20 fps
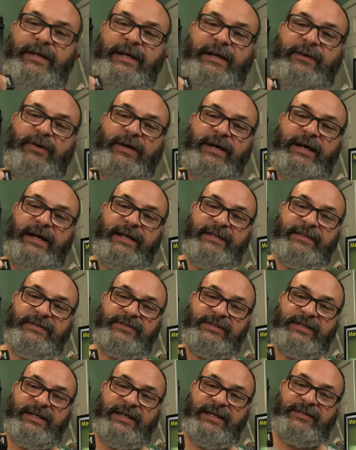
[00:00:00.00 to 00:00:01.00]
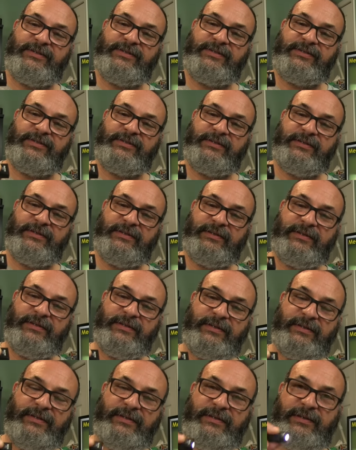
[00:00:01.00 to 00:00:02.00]
high this gets.
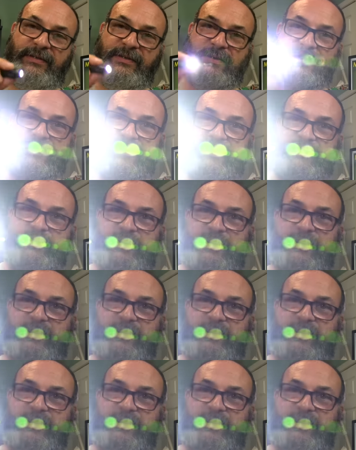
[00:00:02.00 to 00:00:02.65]
There we